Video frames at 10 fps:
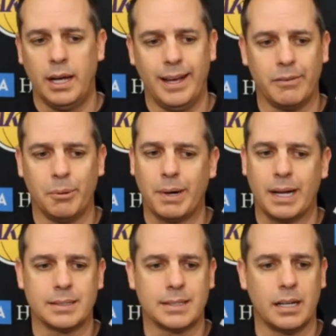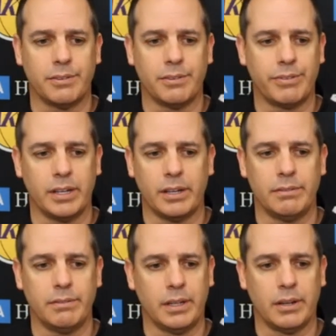Everybody's got to defend,
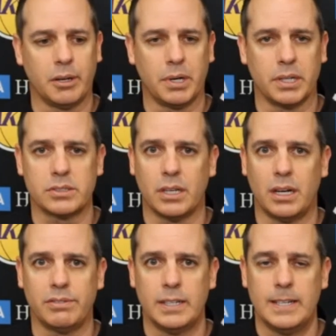you know, their butts off,